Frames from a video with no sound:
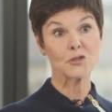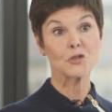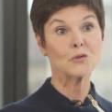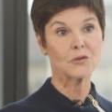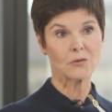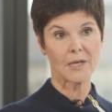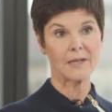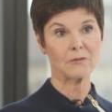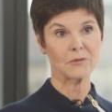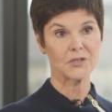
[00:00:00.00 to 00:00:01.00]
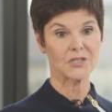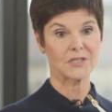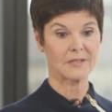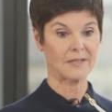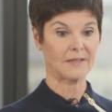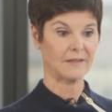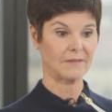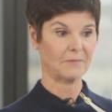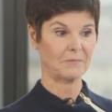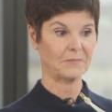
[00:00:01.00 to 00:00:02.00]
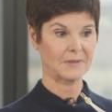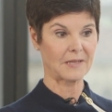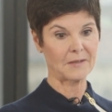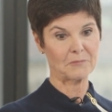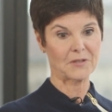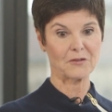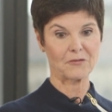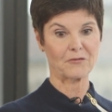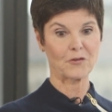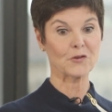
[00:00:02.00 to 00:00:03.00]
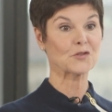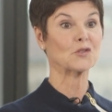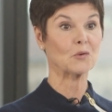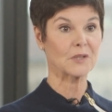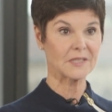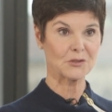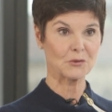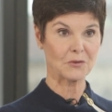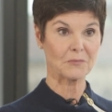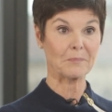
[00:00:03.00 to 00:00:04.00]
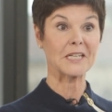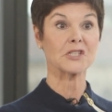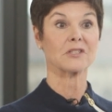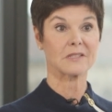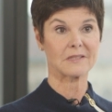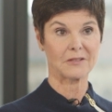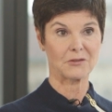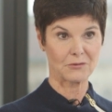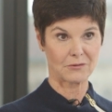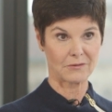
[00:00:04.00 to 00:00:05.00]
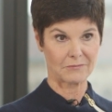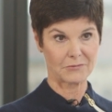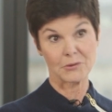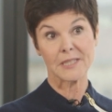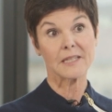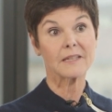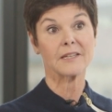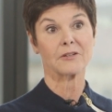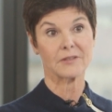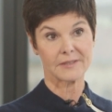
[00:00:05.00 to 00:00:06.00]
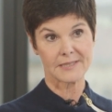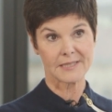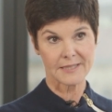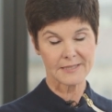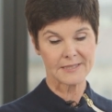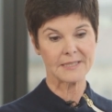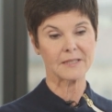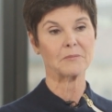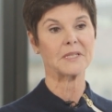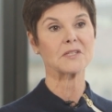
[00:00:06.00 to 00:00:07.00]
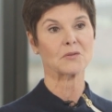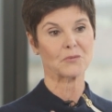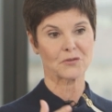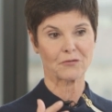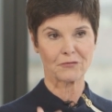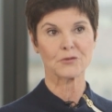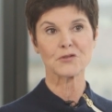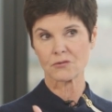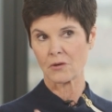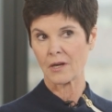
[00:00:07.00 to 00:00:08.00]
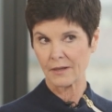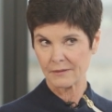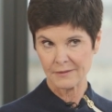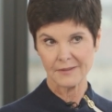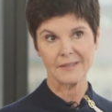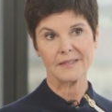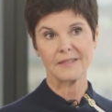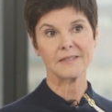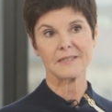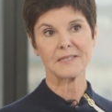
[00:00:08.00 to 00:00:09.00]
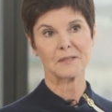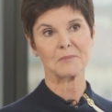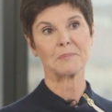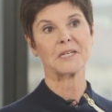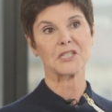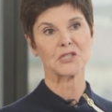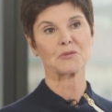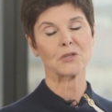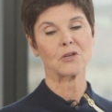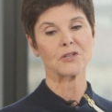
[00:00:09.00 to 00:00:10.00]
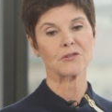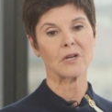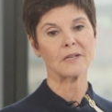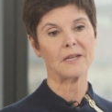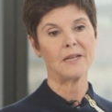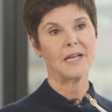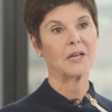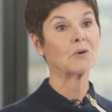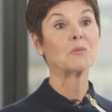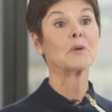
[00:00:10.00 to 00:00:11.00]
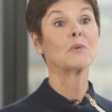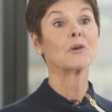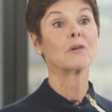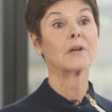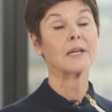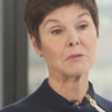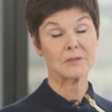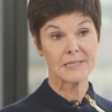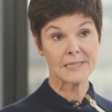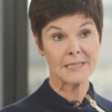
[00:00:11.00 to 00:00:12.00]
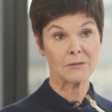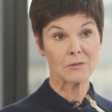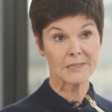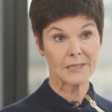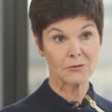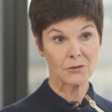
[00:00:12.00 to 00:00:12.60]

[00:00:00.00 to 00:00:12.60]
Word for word: 2 trial, which is a time that first go into the patients that you're treating here, in this case DLB, so it was a first trial in DLB patients with our drug. And what we were able to see was that